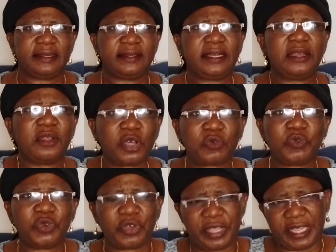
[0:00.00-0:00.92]
the Lord
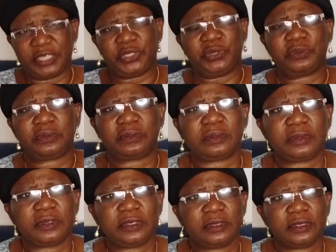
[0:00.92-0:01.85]
will not hear you.
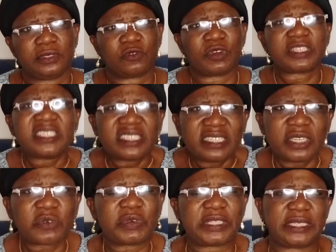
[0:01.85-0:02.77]
What is
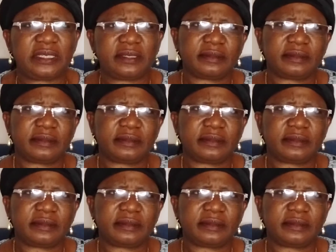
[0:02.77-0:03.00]
iniquity?